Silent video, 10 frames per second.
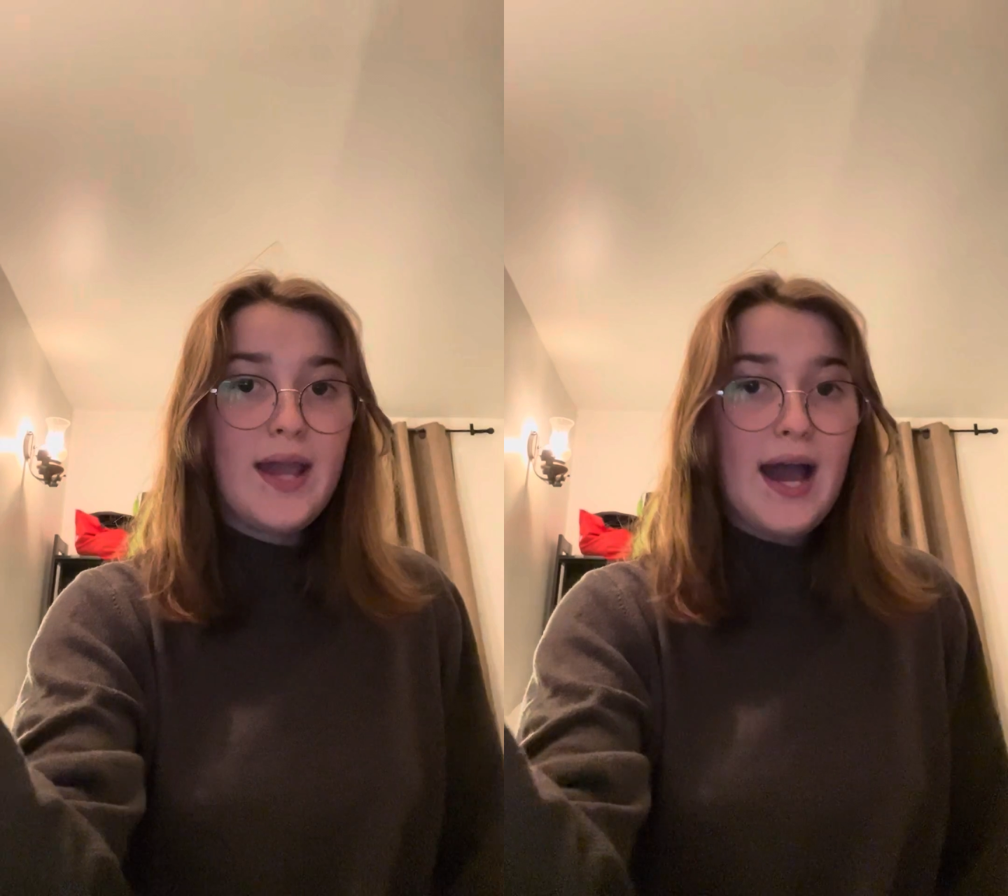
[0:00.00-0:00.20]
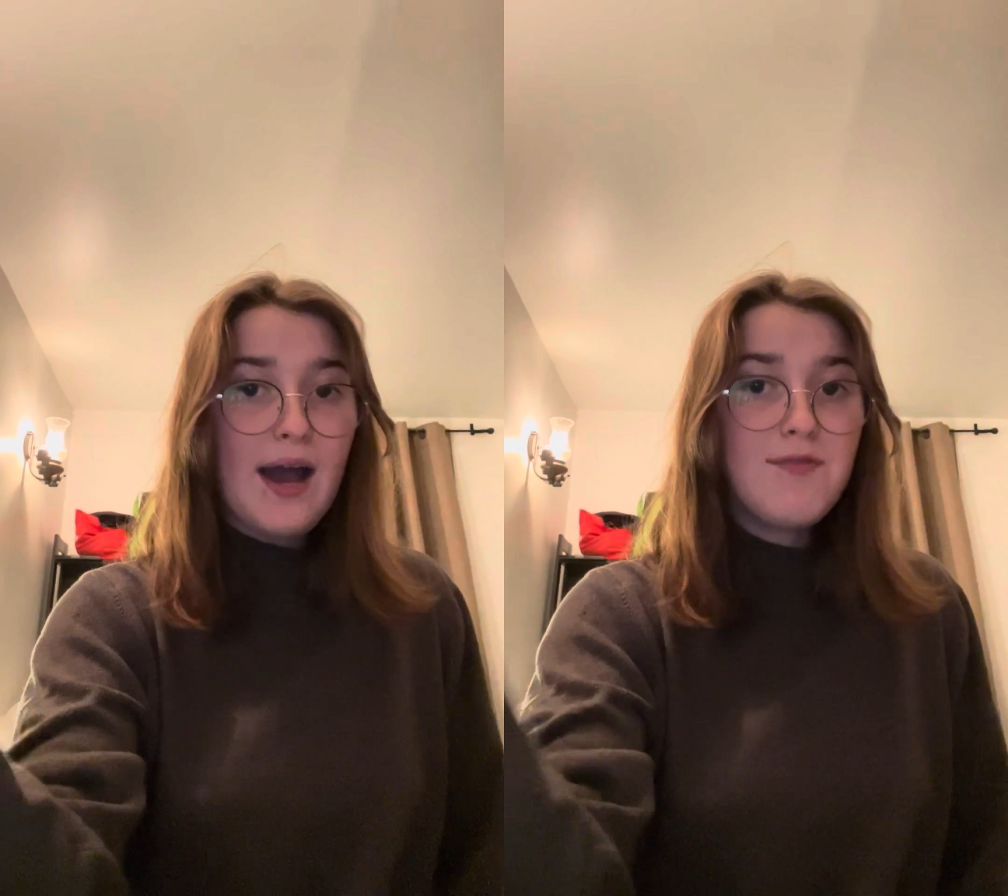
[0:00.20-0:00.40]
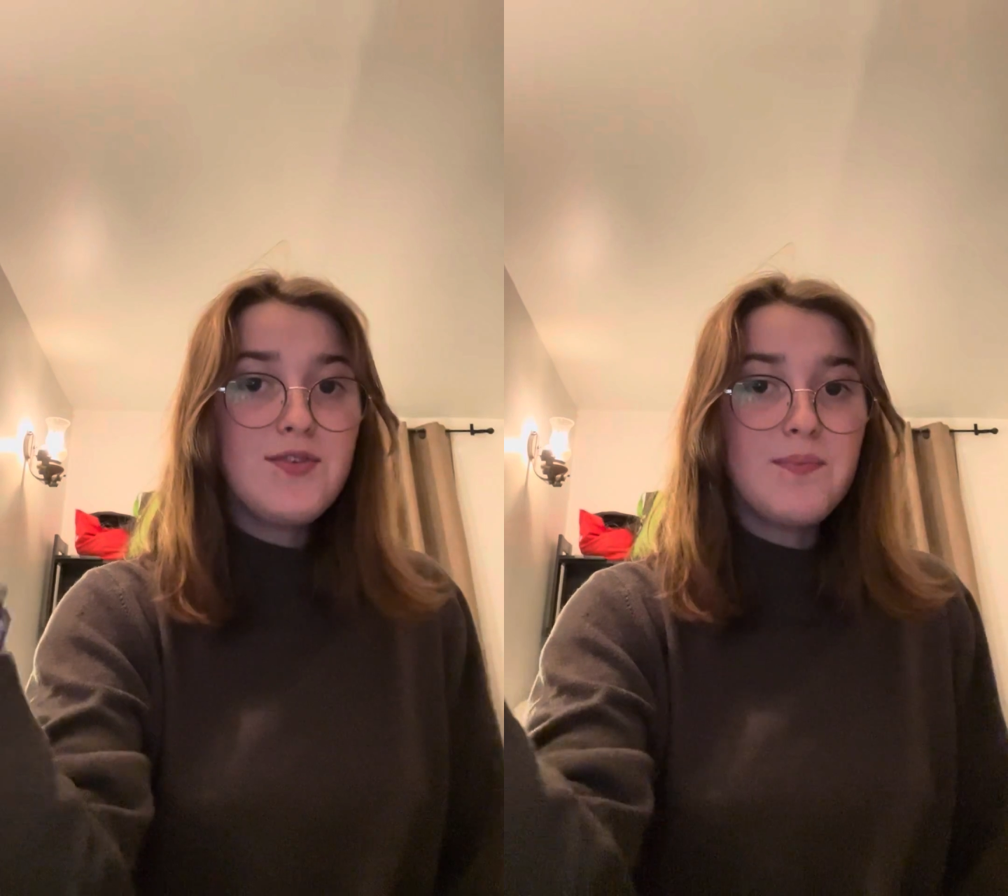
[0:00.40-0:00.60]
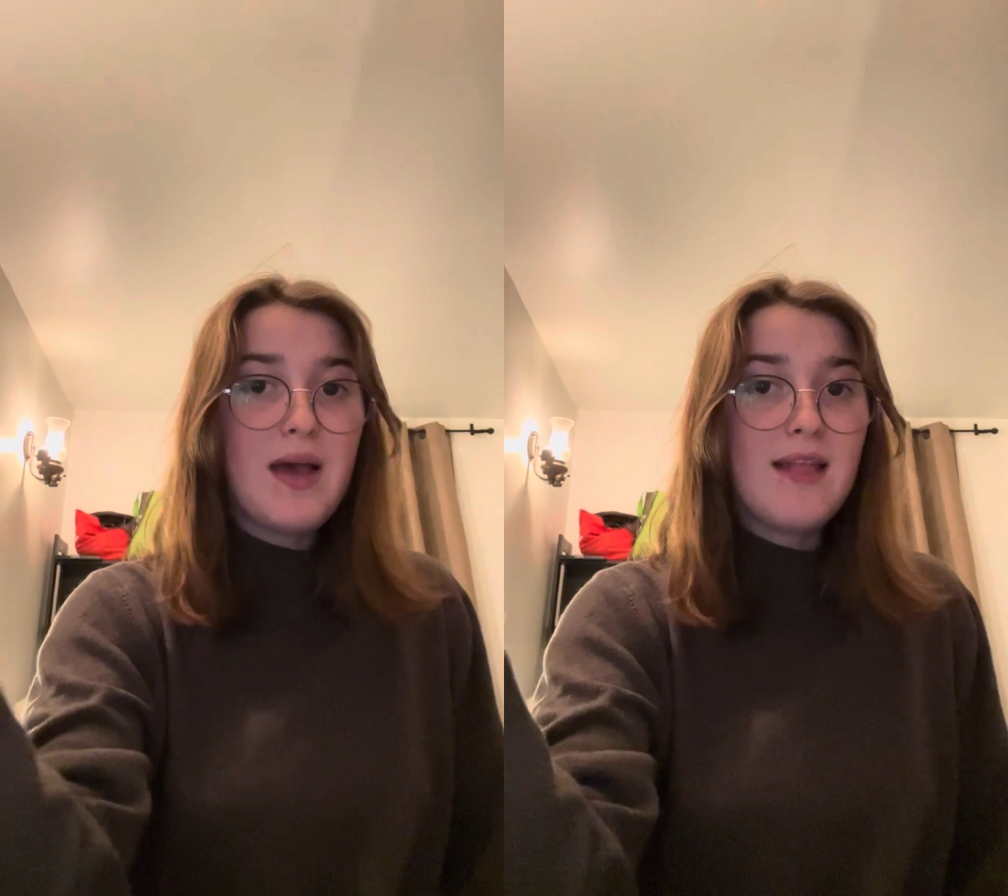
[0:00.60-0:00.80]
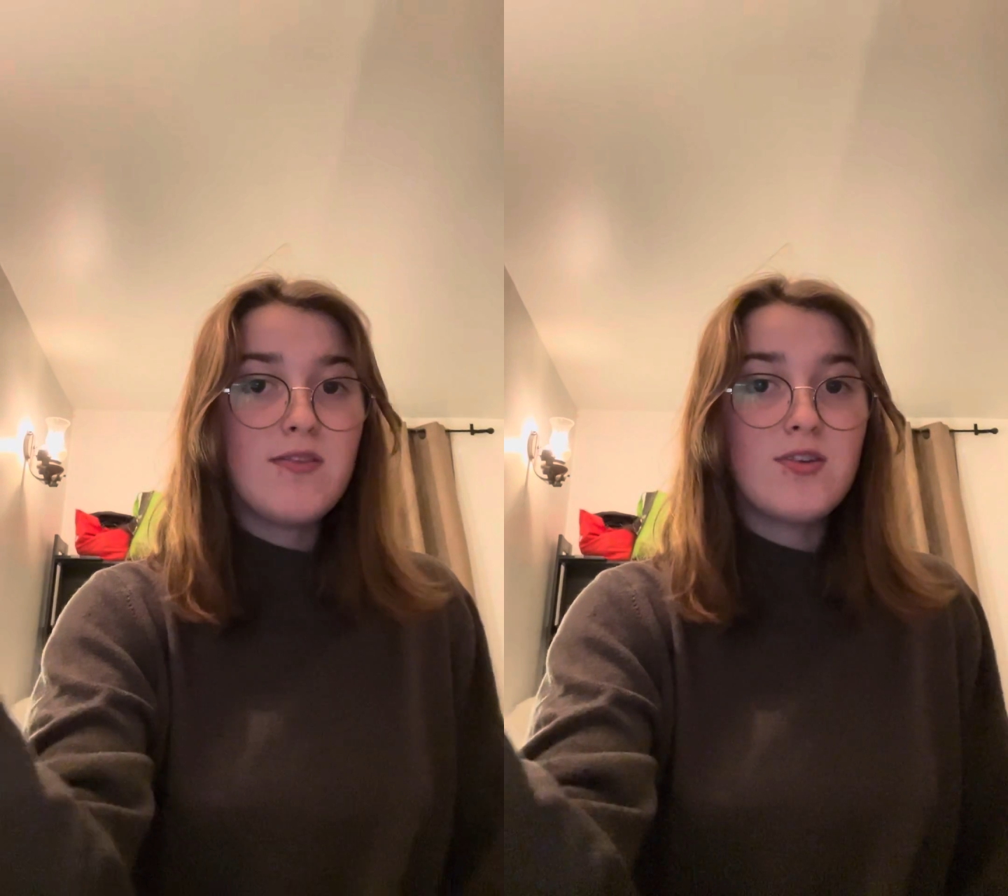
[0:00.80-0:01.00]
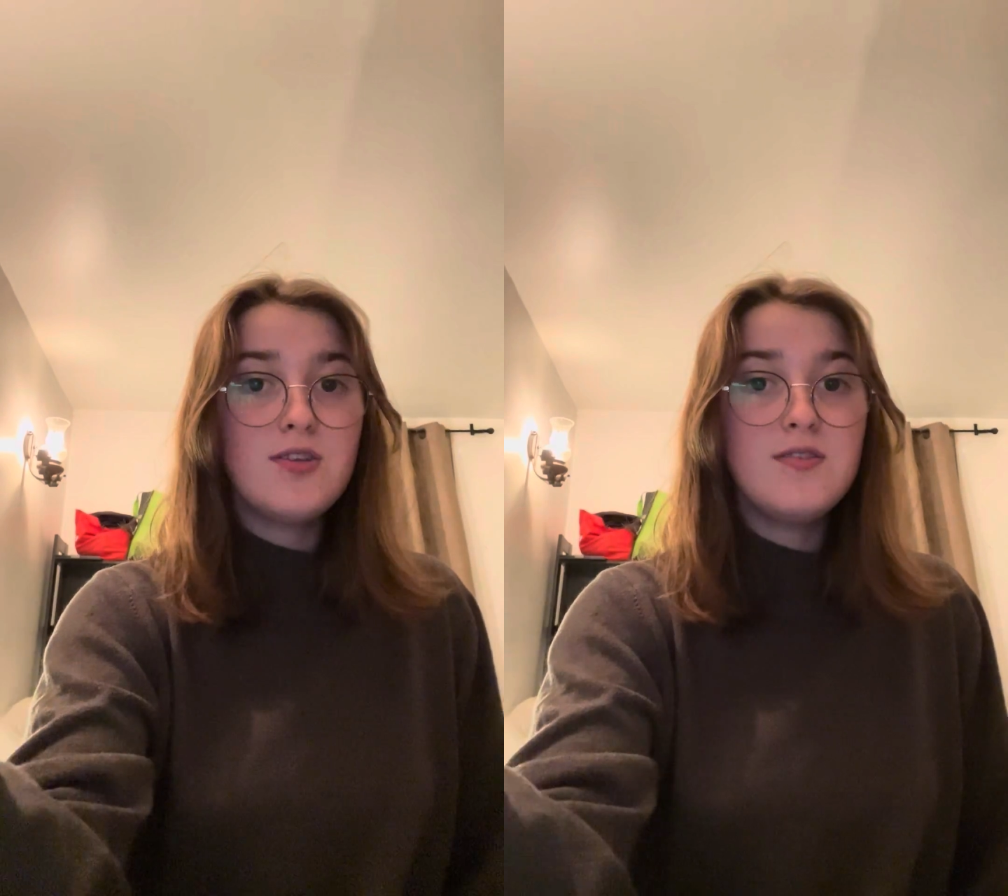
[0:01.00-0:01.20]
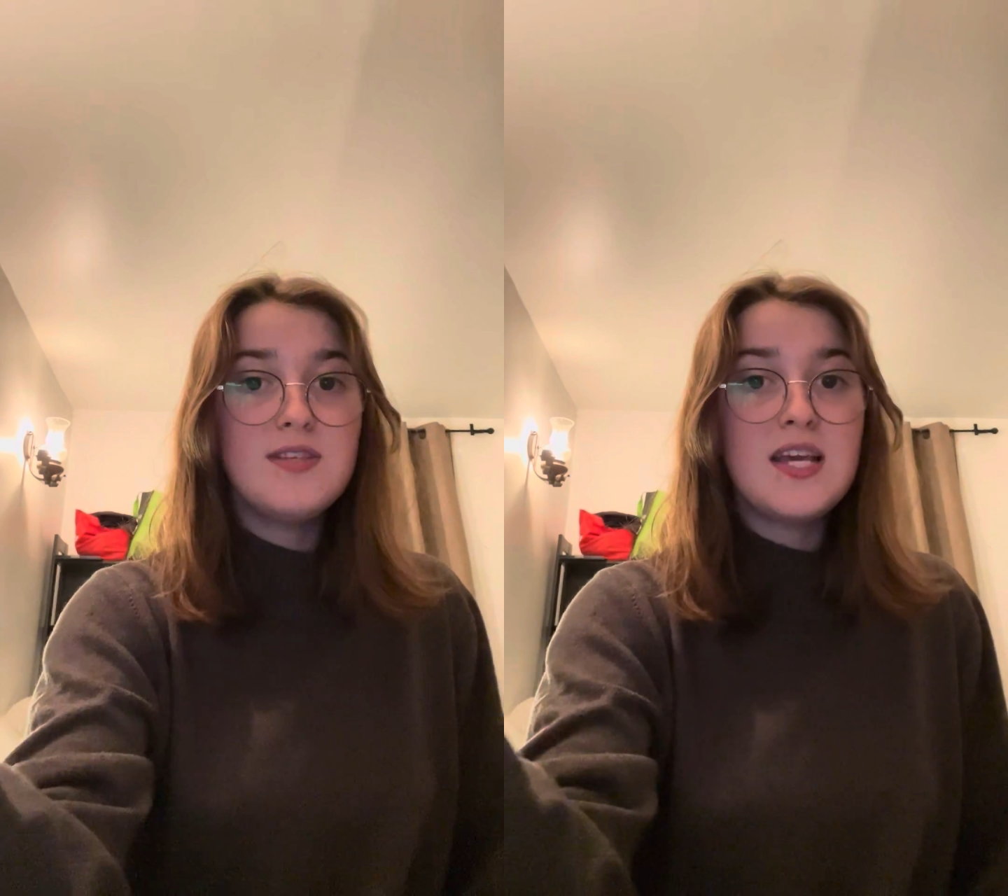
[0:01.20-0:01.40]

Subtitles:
have some answers